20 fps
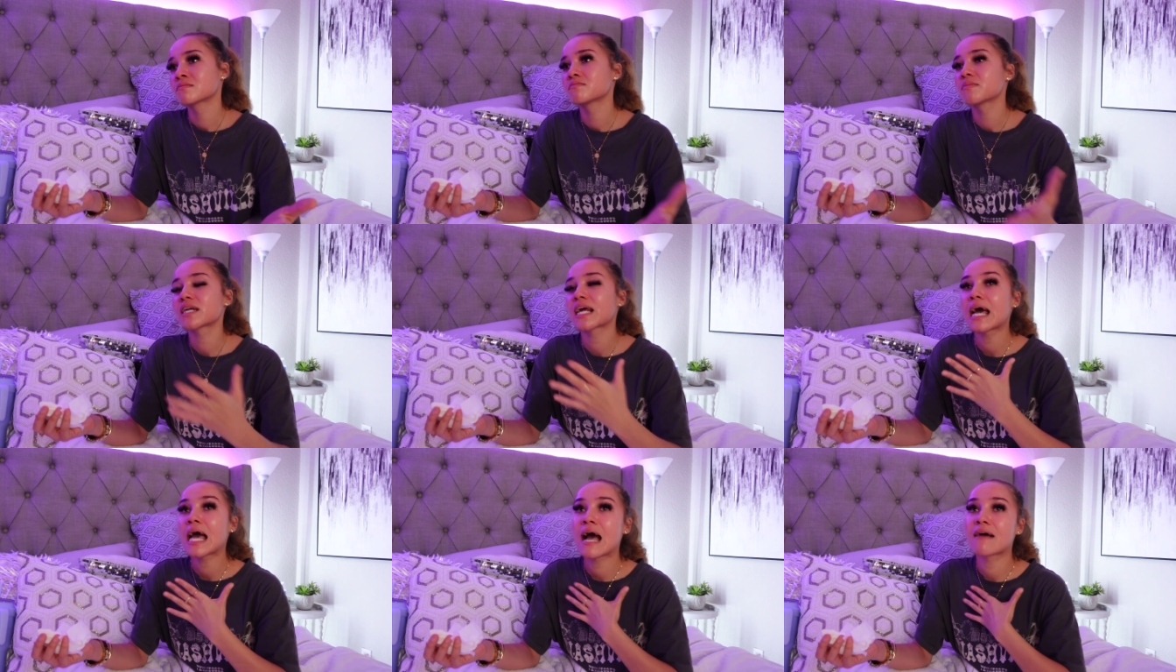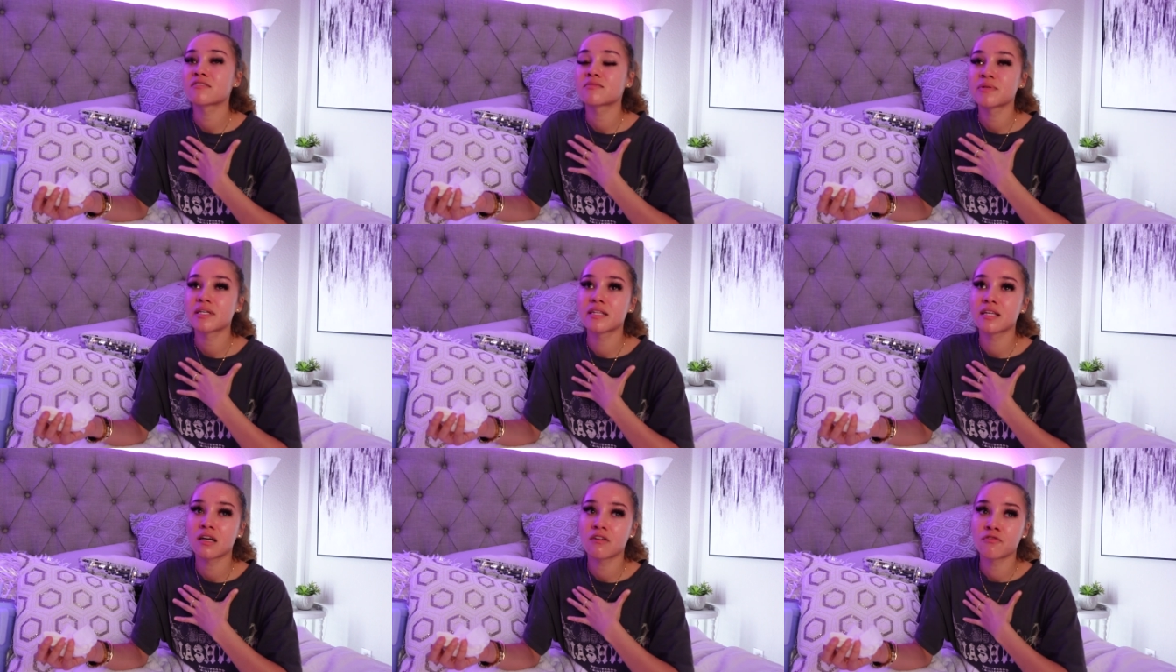but I have to
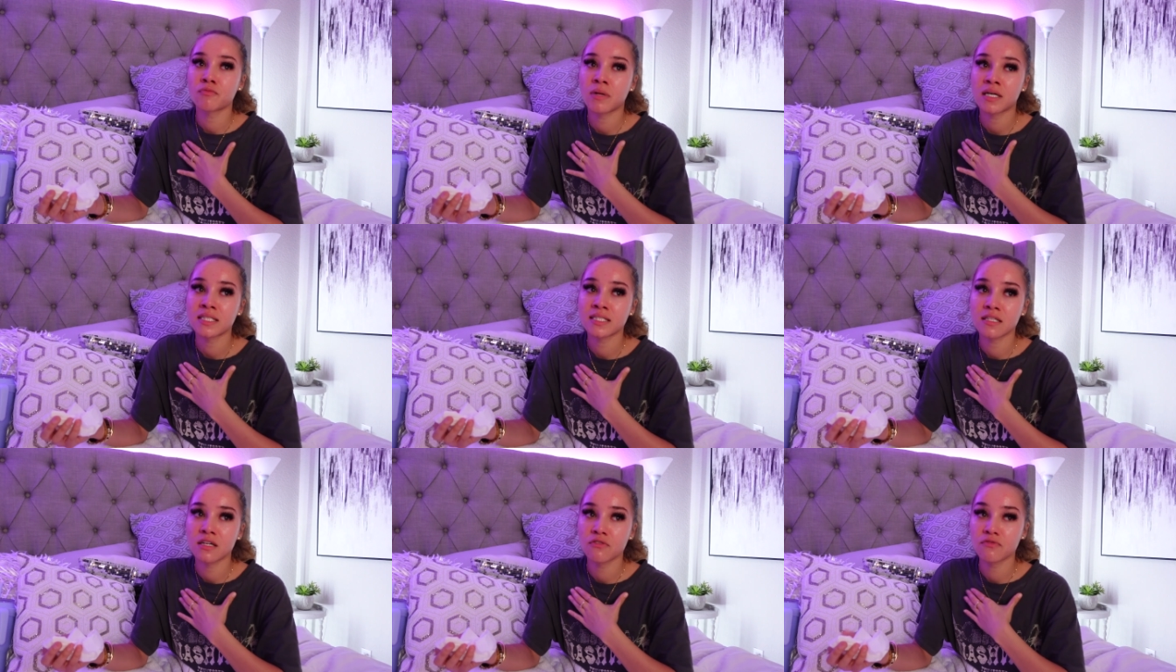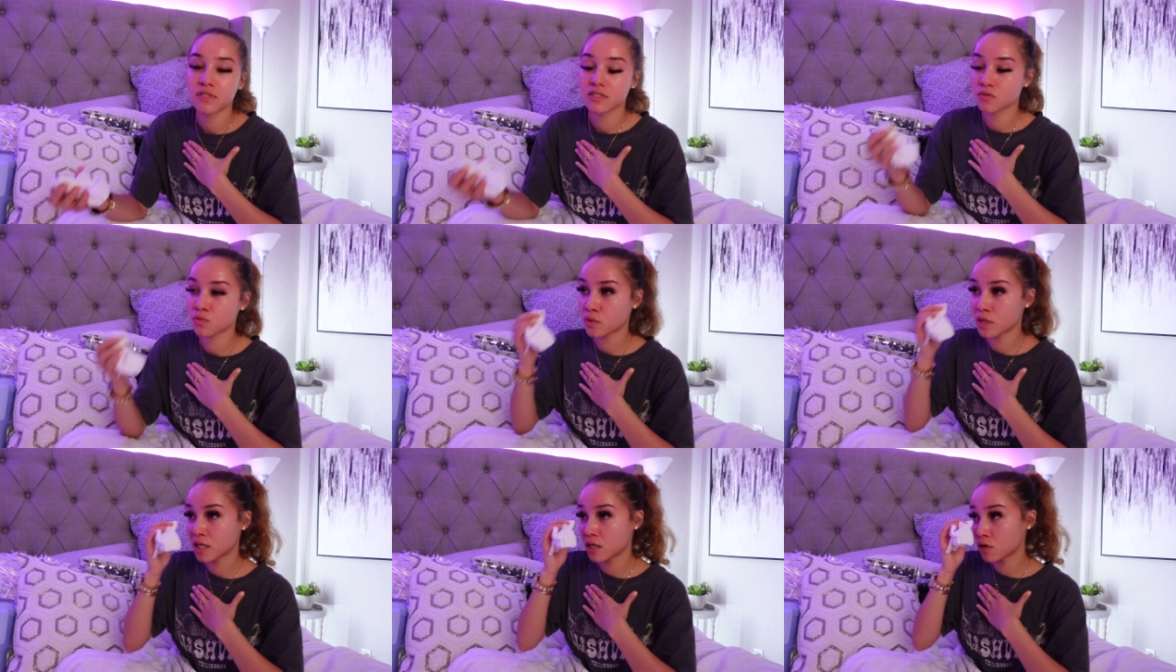be there for myself
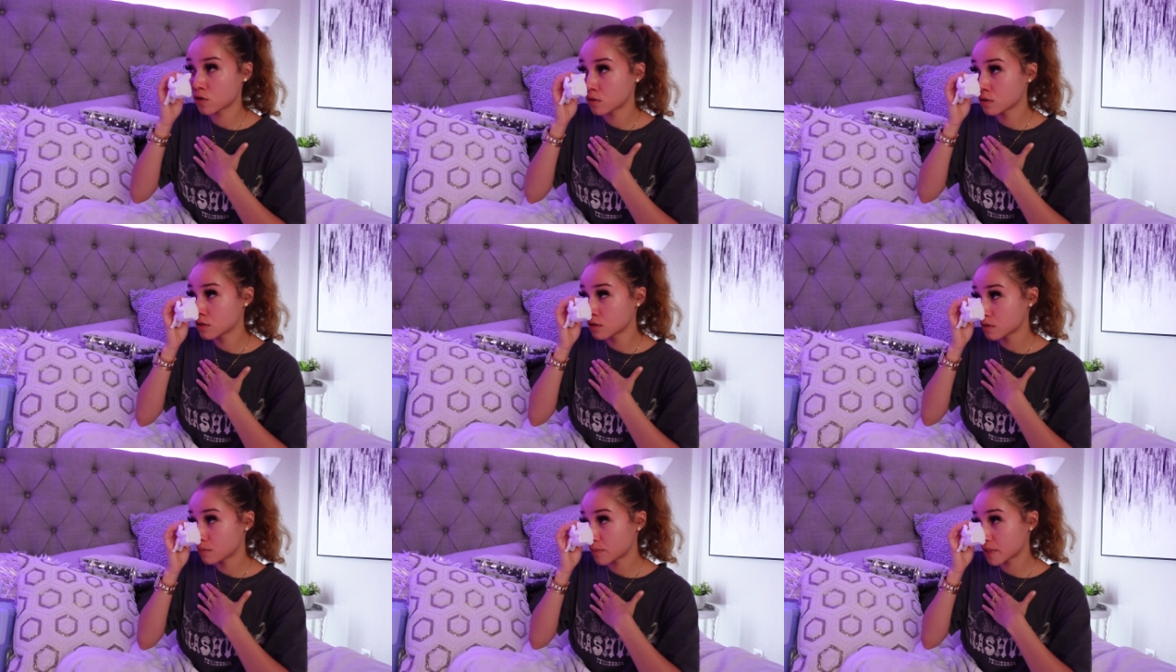as well.